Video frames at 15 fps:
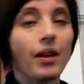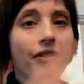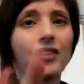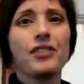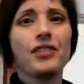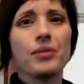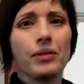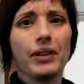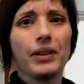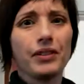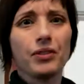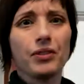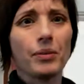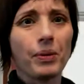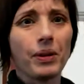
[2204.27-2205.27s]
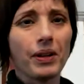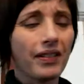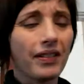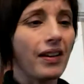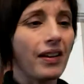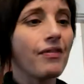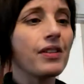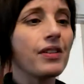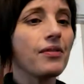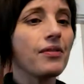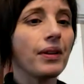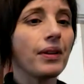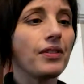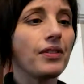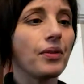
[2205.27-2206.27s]
I'll send you a link to it, but it's got everything
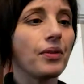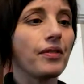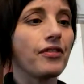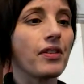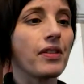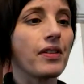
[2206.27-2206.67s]
written into it